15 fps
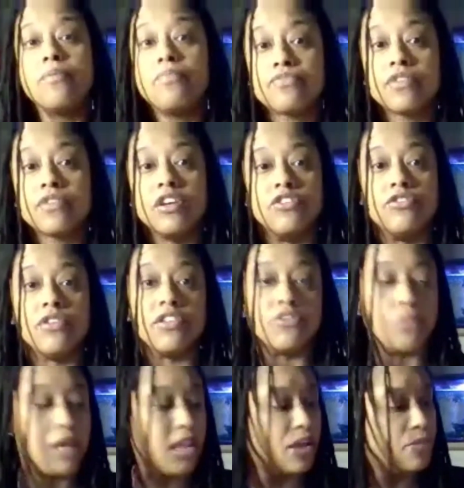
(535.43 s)
because you can
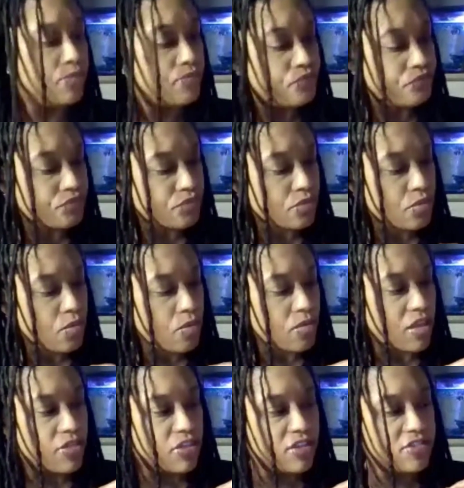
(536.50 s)
smell it.
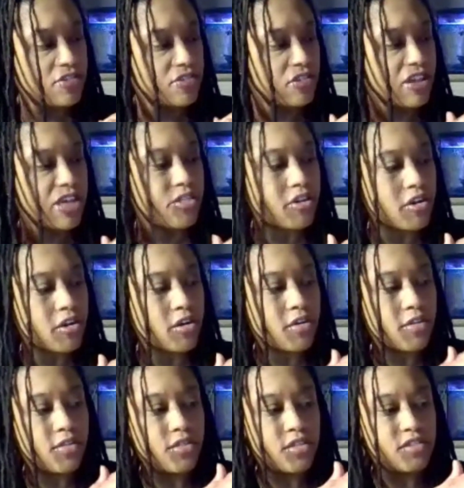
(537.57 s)
This is leather.
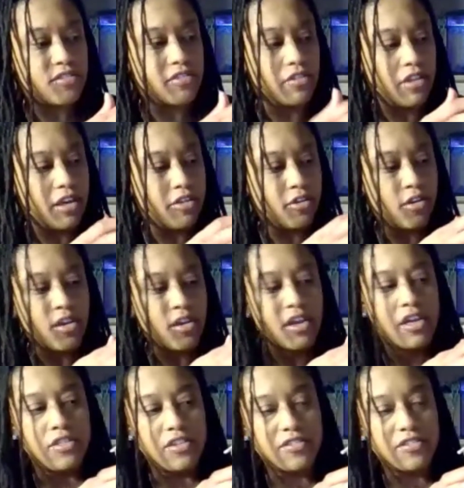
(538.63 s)
This is leather.
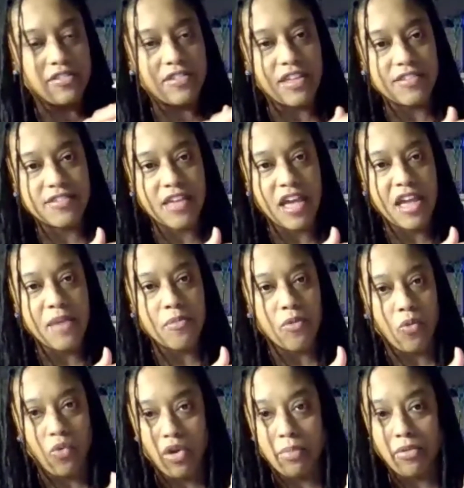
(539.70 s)
This is that same
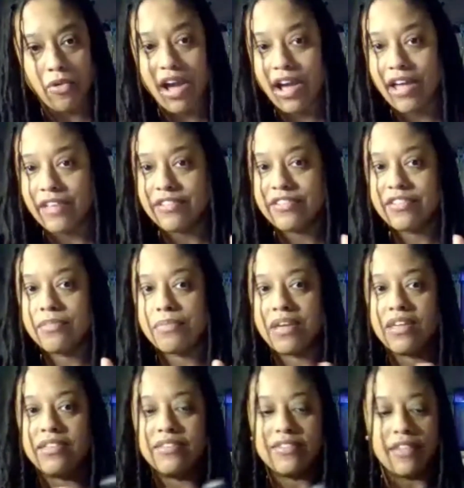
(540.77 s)
rubberized
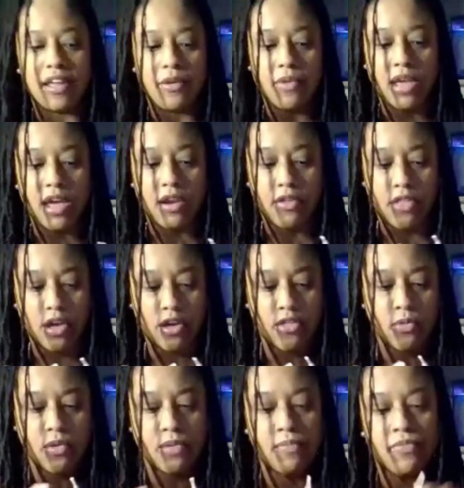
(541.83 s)
piece like we had on the
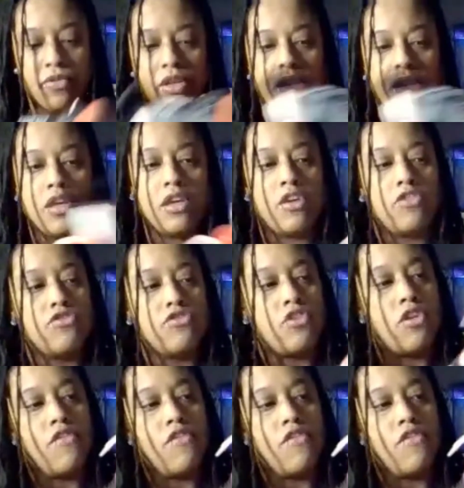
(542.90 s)
other one. So you've